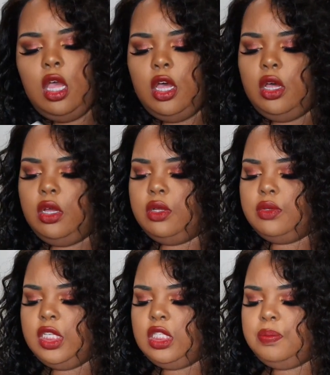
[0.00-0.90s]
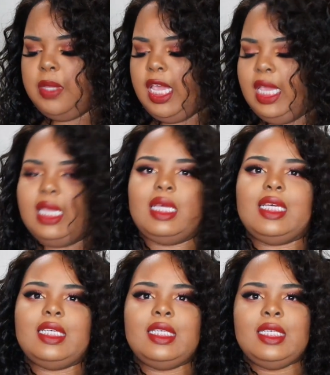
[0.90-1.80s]
Oh, it's pink.
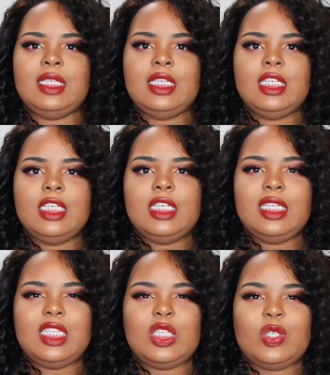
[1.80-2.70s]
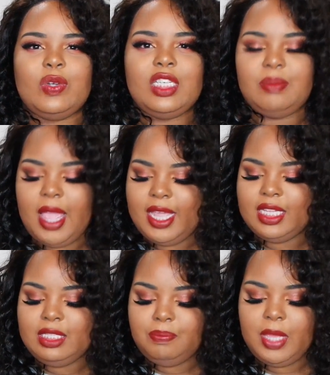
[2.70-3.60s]
The storage bag
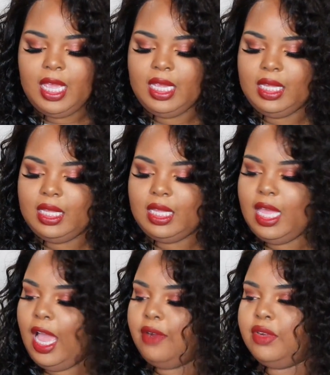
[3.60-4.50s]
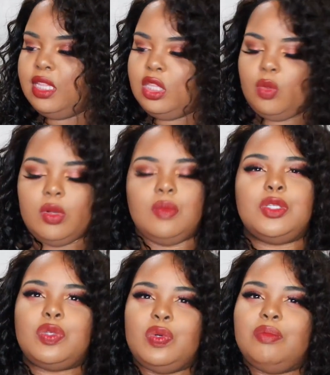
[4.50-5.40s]
It's pink. I really thought it
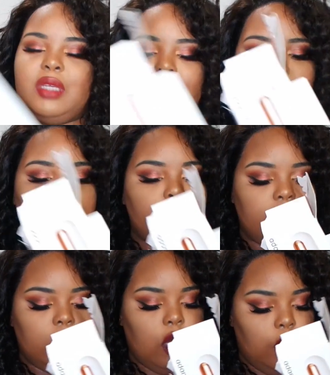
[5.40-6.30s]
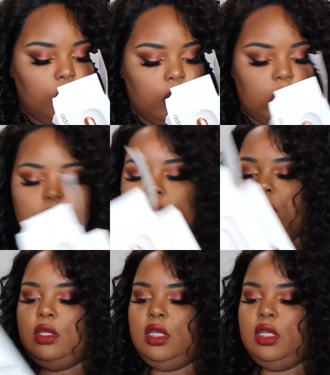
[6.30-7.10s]
was going to be a rosy gold color.